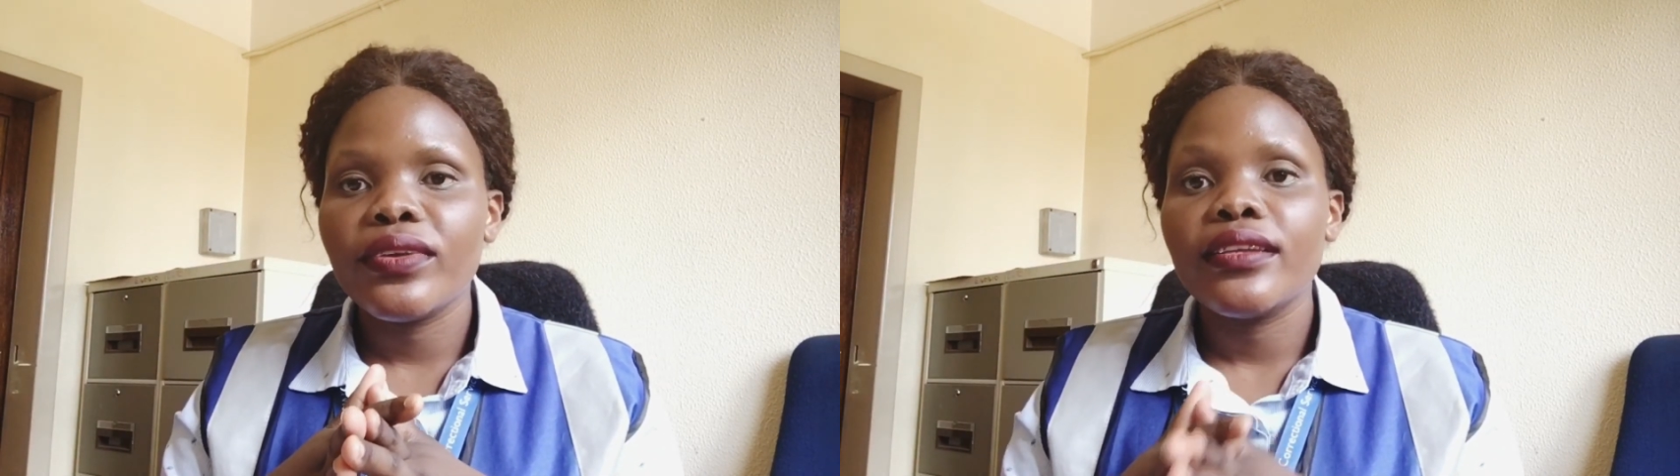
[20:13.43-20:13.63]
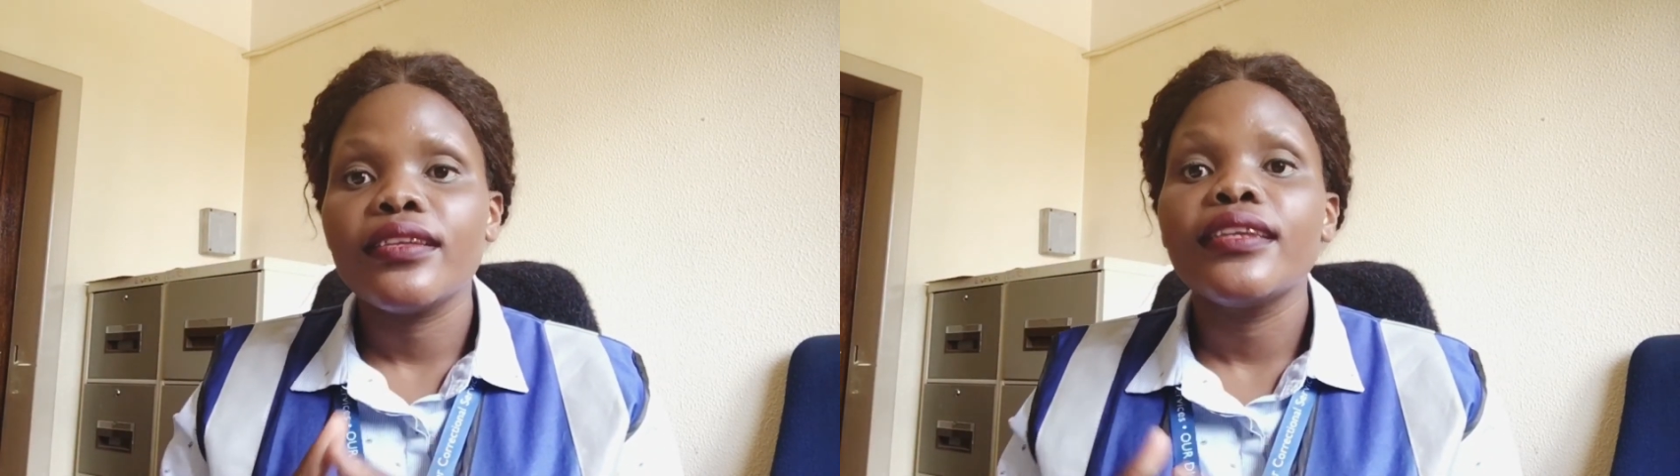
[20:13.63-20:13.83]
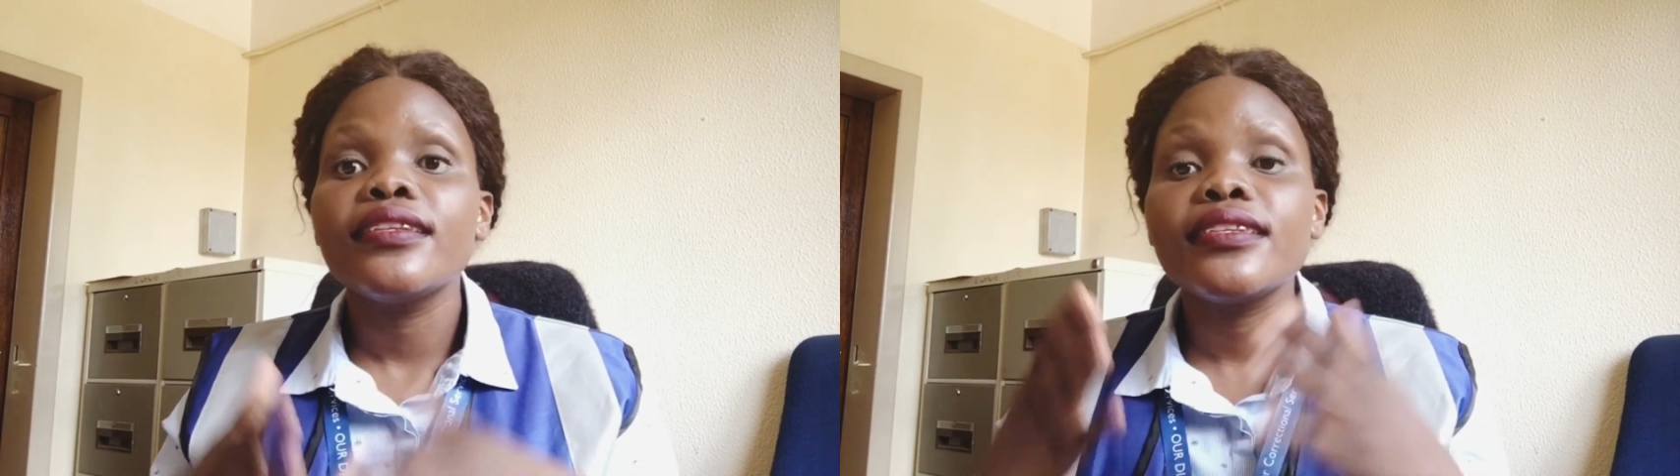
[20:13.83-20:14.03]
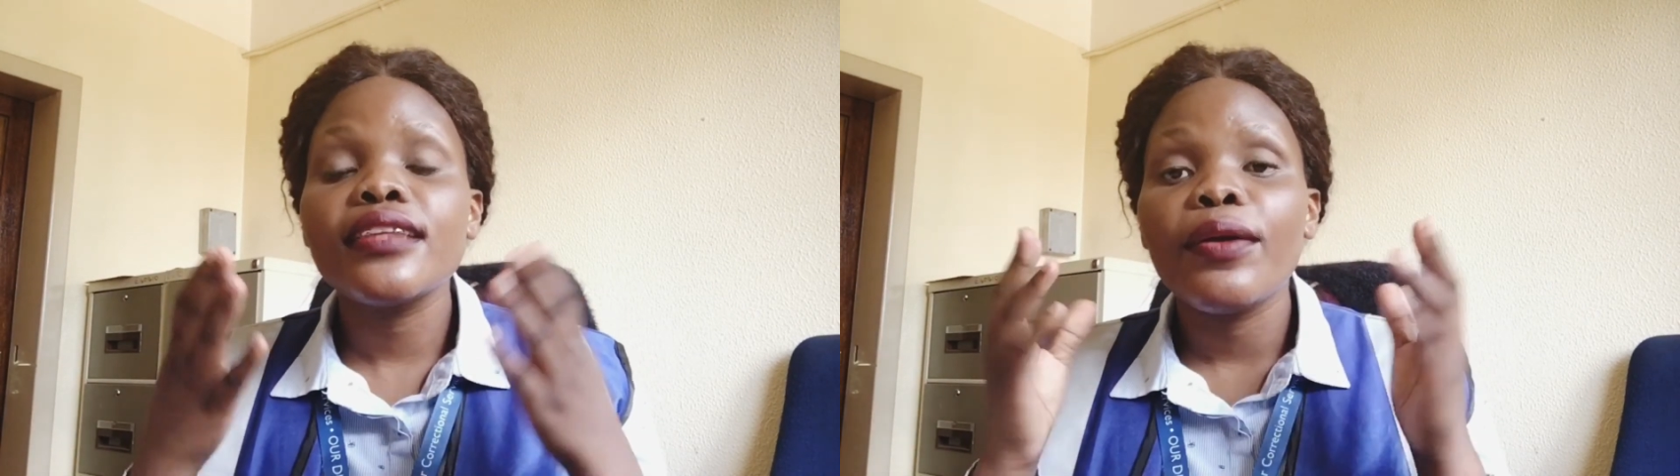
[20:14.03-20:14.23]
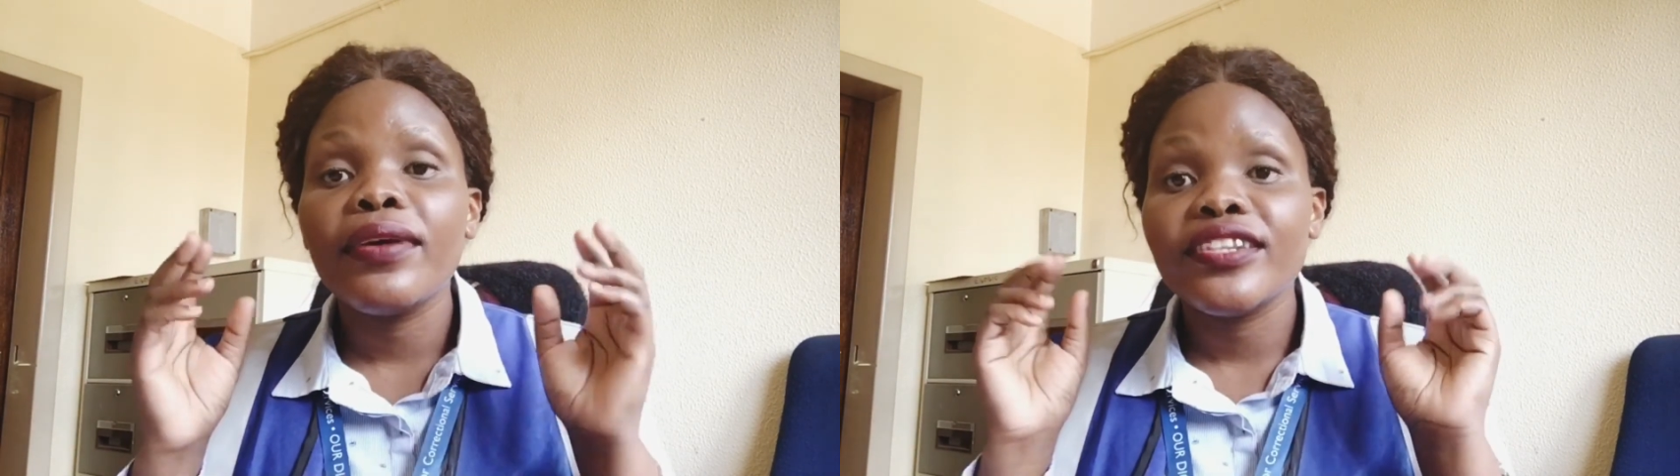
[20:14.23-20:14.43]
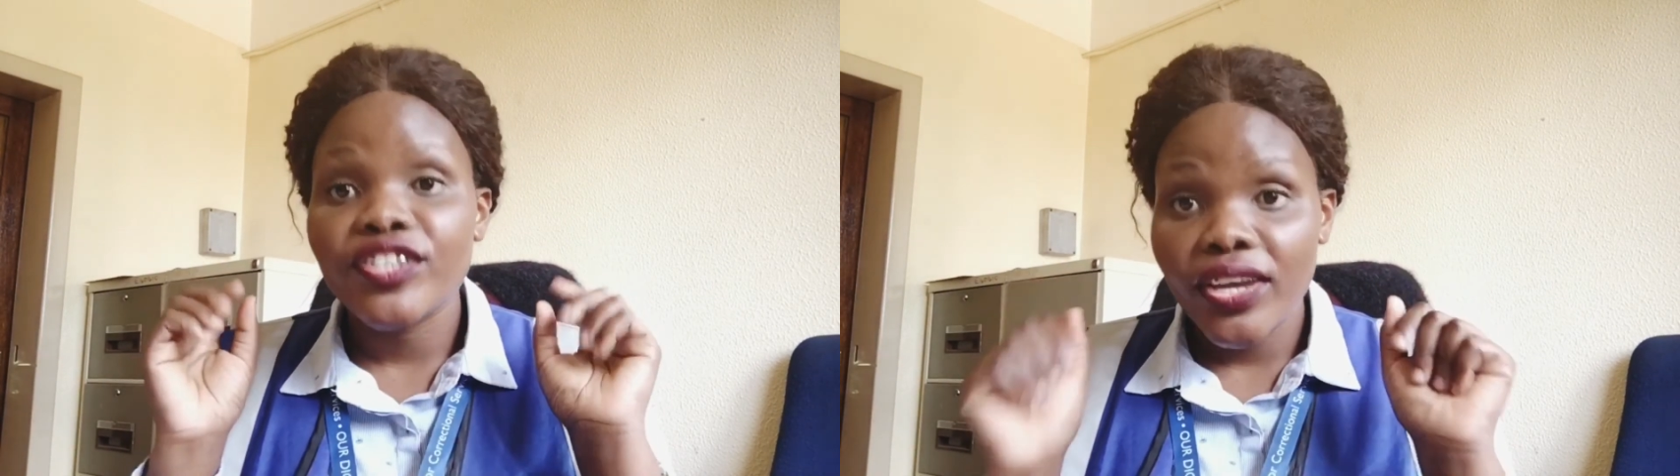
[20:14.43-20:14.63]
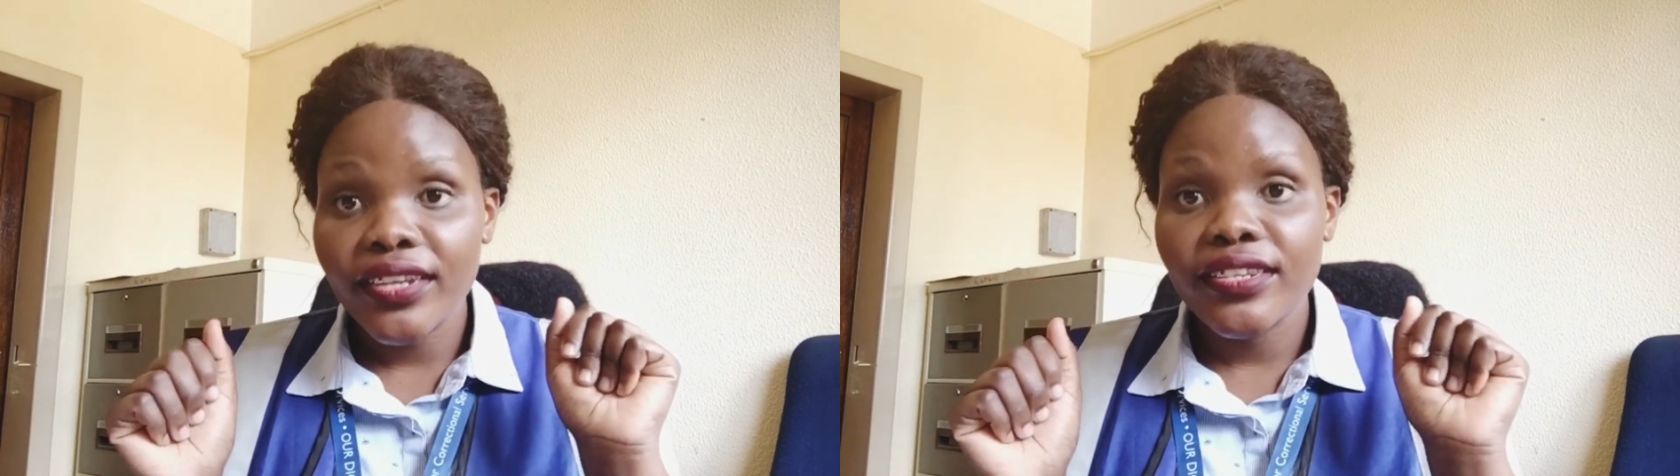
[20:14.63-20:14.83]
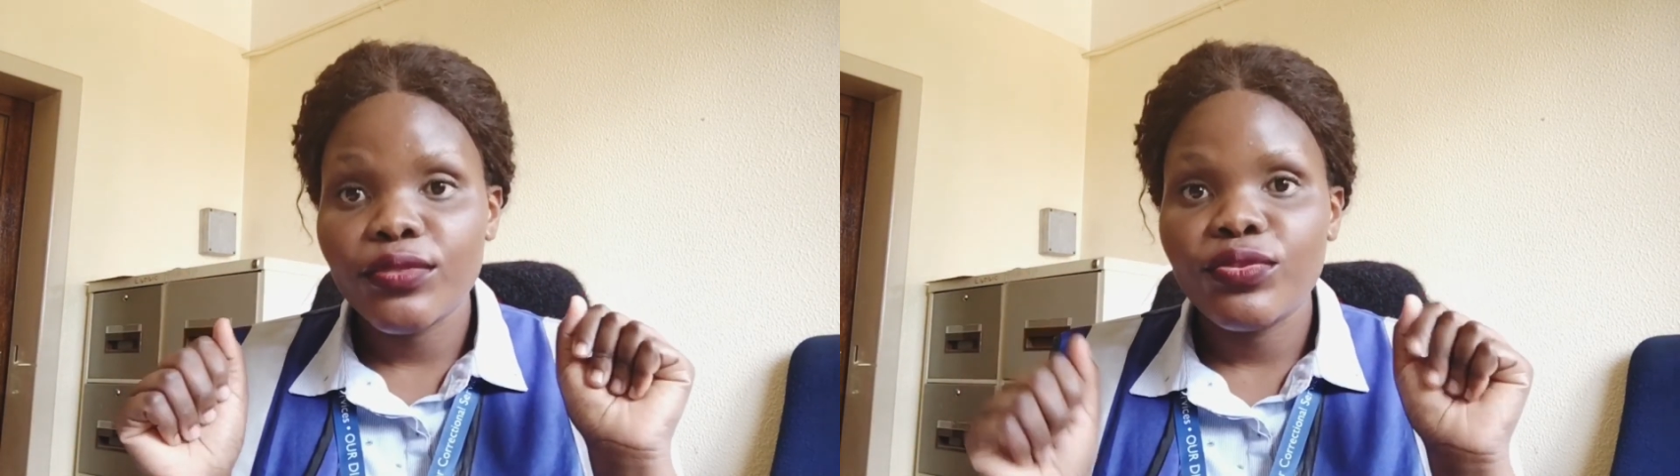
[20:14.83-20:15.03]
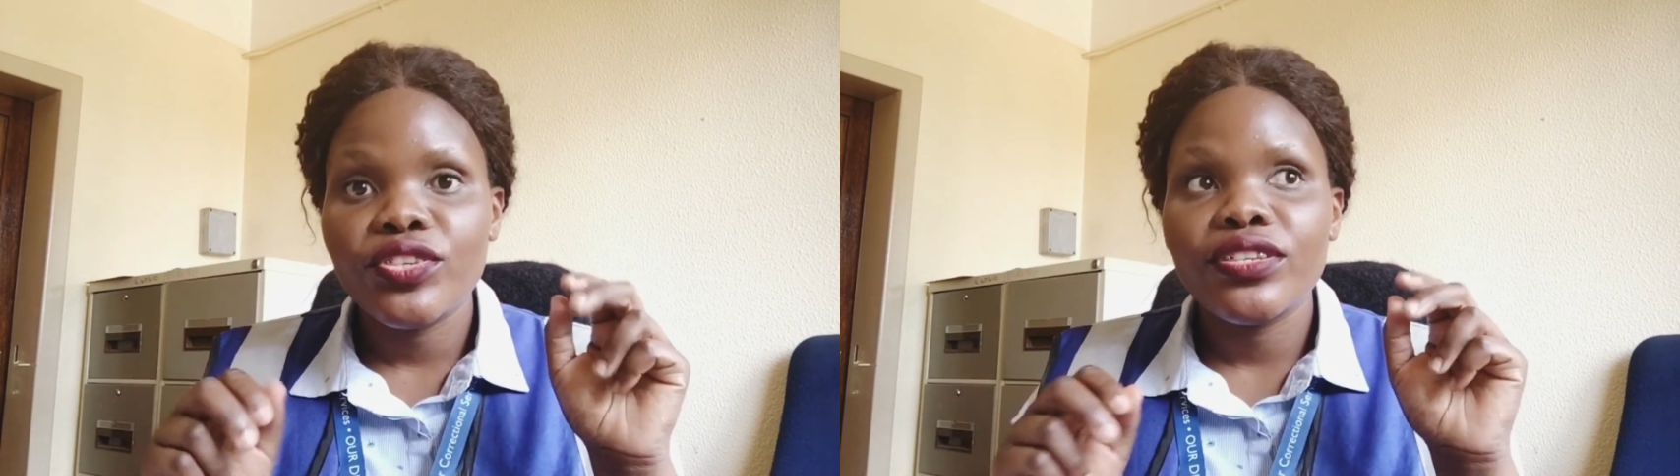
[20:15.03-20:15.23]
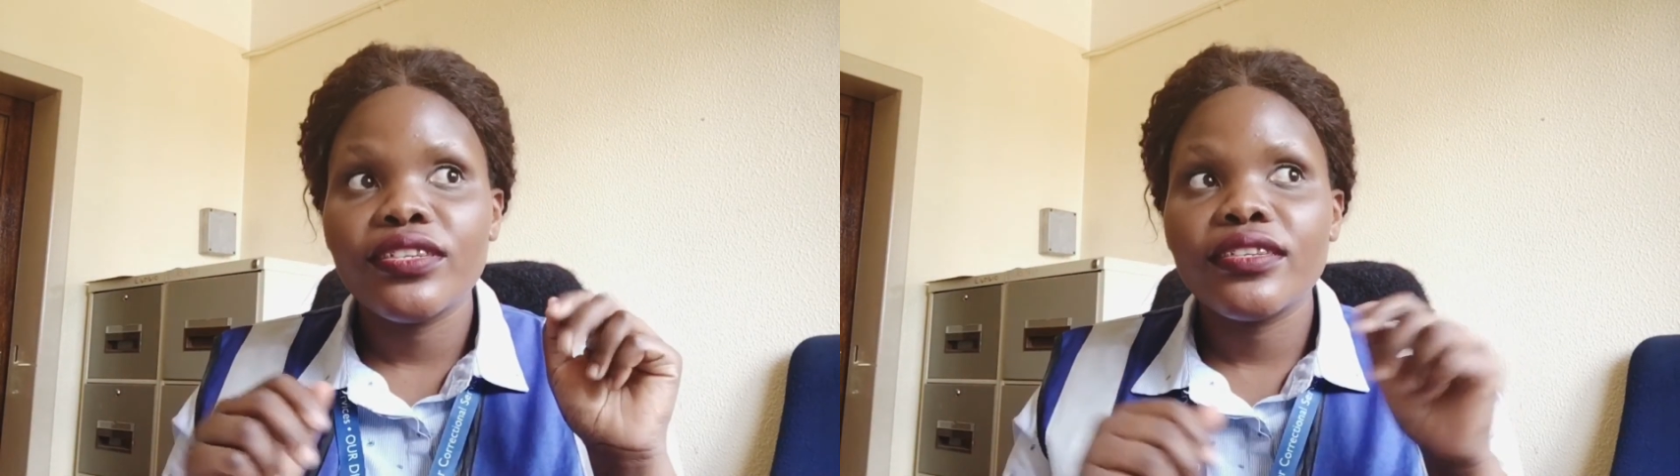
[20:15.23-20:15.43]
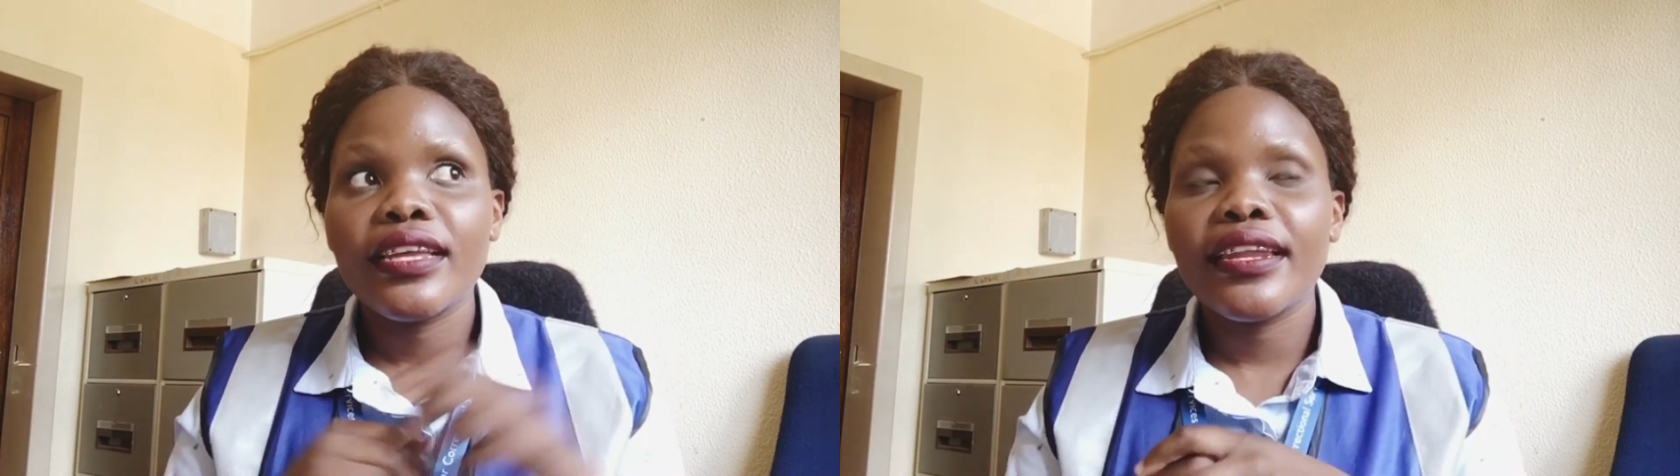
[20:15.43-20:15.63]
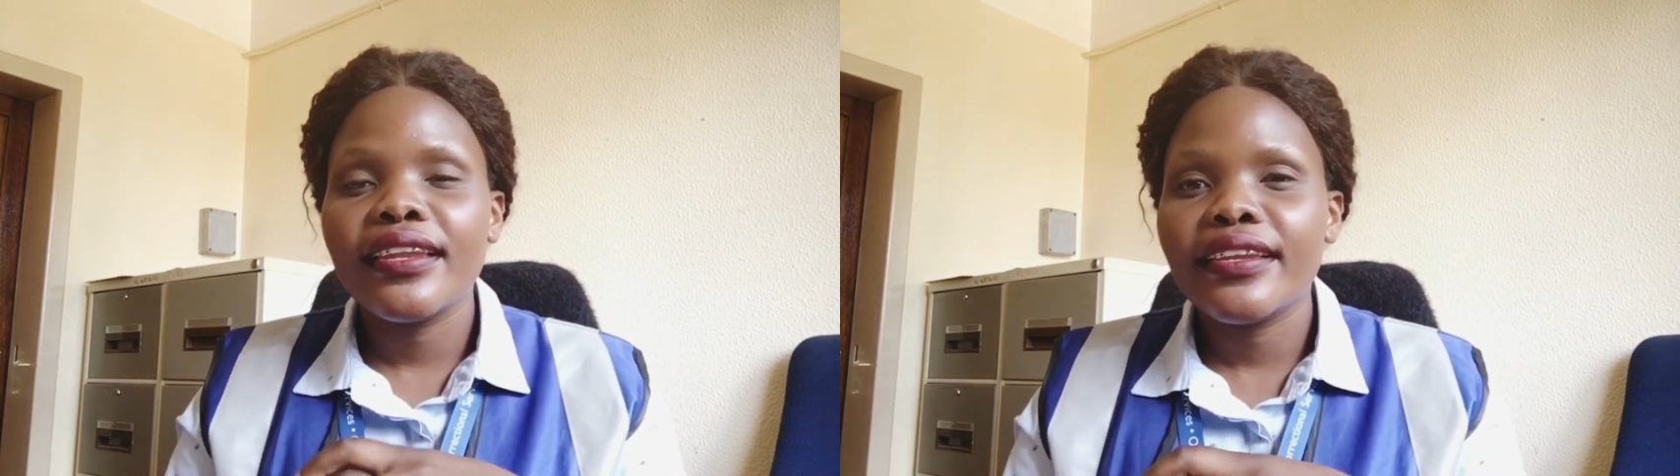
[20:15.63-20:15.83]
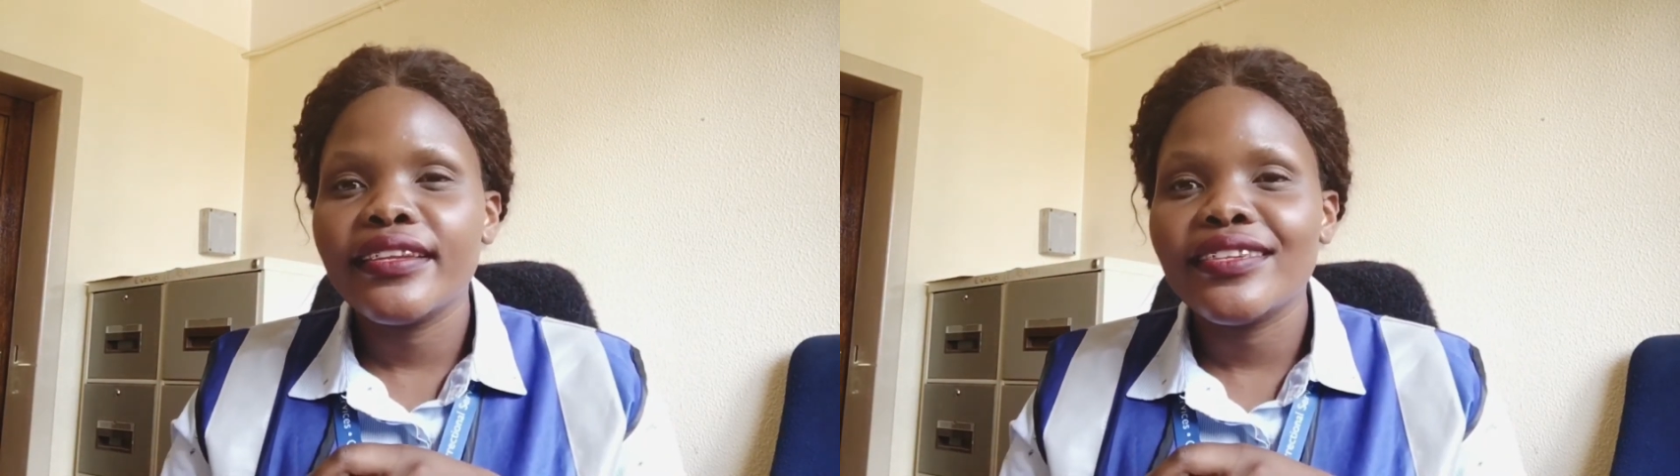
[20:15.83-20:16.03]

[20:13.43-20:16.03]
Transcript: it's our judge, which is currently